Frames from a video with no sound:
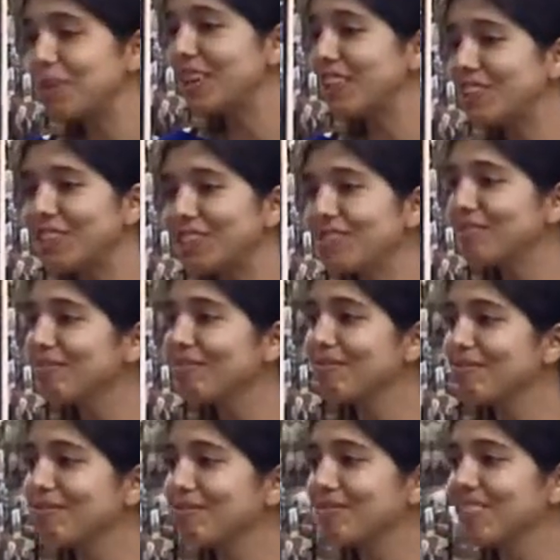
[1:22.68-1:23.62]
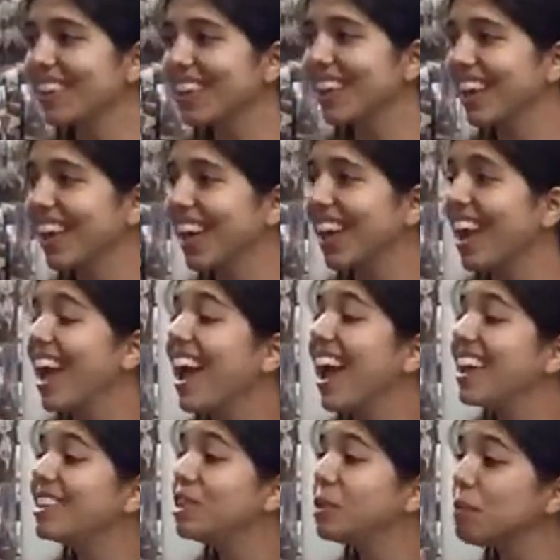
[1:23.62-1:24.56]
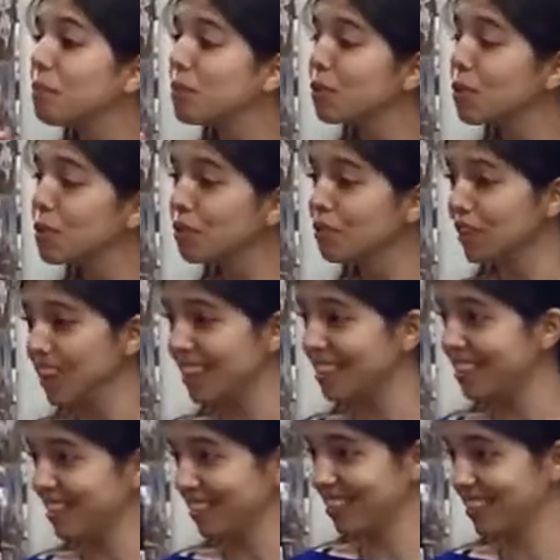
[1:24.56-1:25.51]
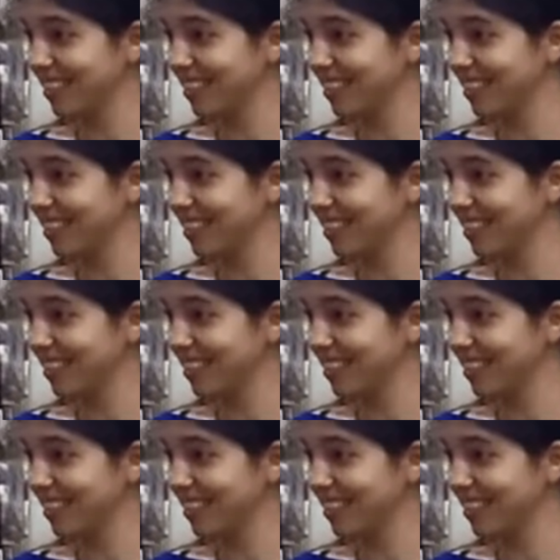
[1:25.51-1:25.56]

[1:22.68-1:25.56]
much. And to prove it,